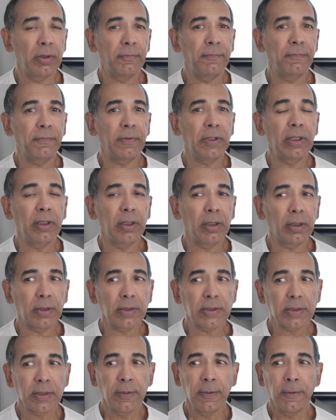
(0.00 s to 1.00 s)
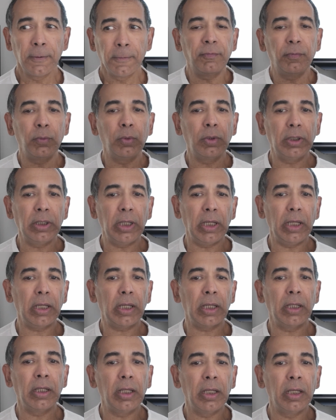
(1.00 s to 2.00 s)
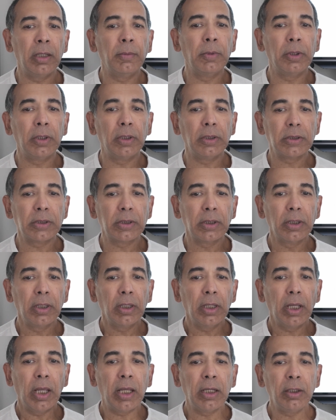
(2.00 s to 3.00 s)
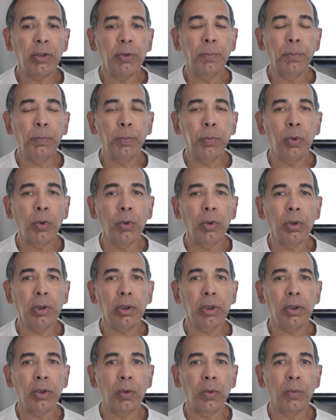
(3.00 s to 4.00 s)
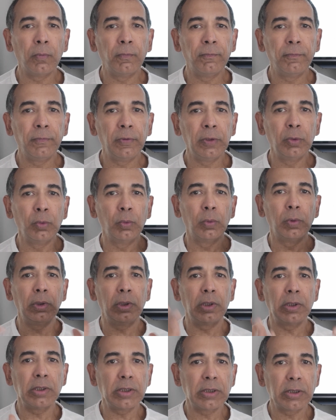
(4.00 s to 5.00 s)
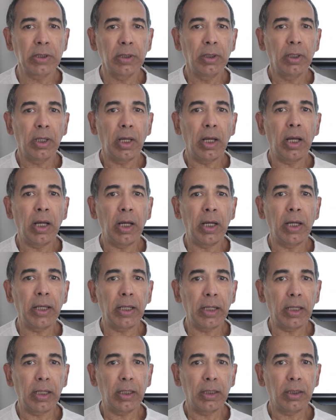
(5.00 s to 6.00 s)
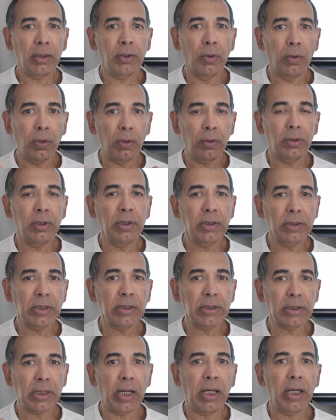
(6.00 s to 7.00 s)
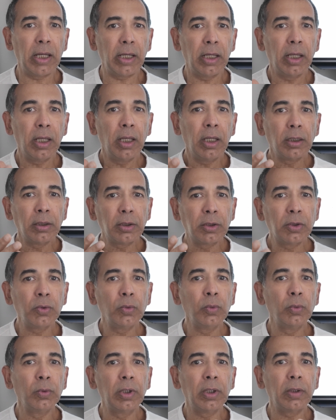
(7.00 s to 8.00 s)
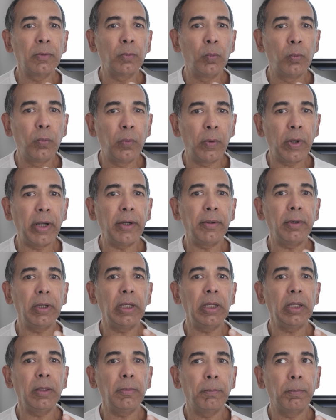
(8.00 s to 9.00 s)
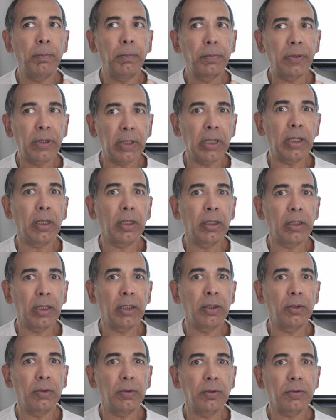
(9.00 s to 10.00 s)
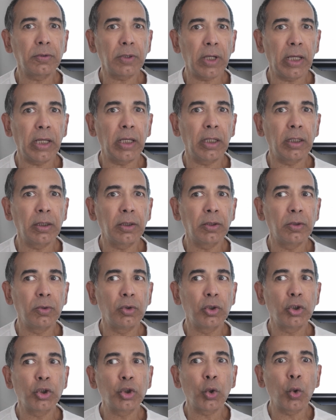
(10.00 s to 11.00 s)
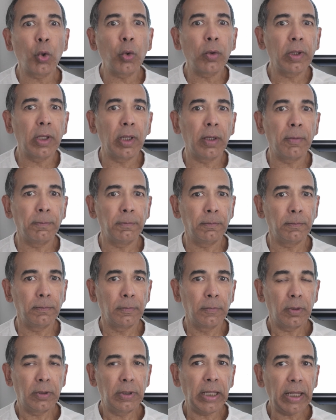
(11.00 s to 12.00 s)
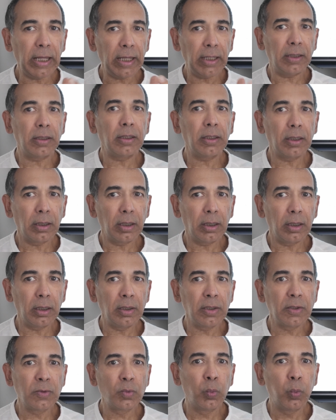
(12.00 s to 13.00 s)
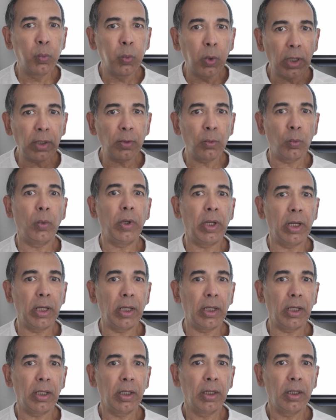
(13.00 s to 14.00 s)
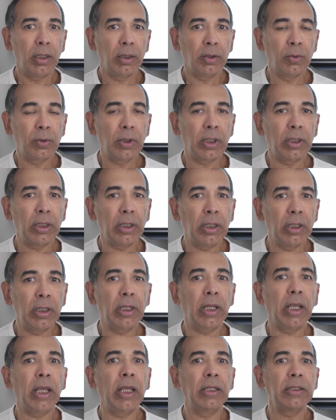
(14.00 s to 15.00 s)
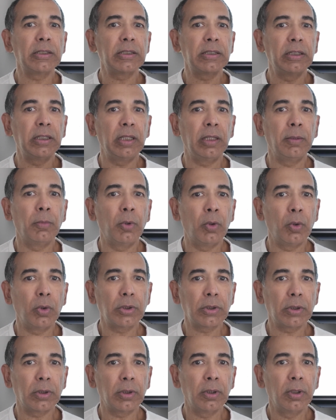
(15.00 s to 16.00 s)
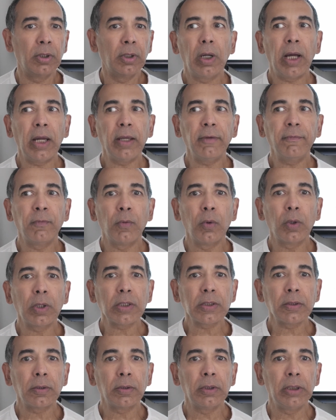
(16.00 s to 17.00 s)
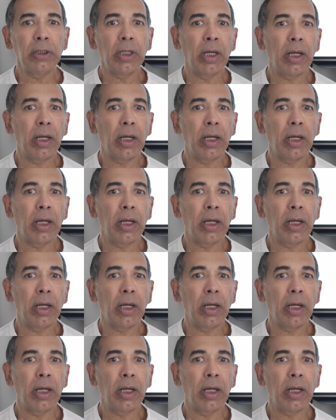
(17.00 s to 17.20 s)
the feelings? If you take an image and you pull your viewer's eye, your audience's eye, to the very thing that you're trying to show them, that is one way you can enhance the emotion. I focus on the